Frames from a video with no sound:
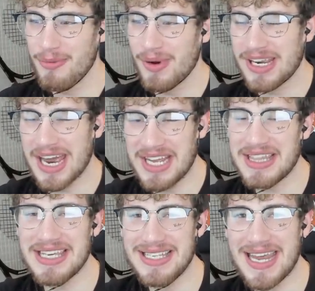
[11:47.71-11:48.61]
and
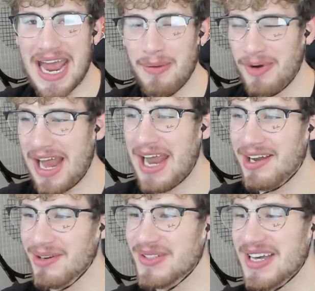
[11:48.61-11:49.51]
getting these camera
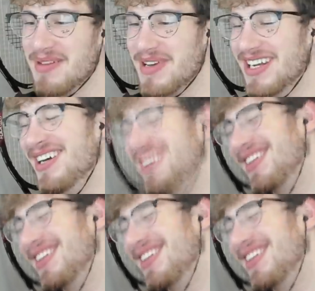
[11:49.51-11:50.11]
angles. I mean,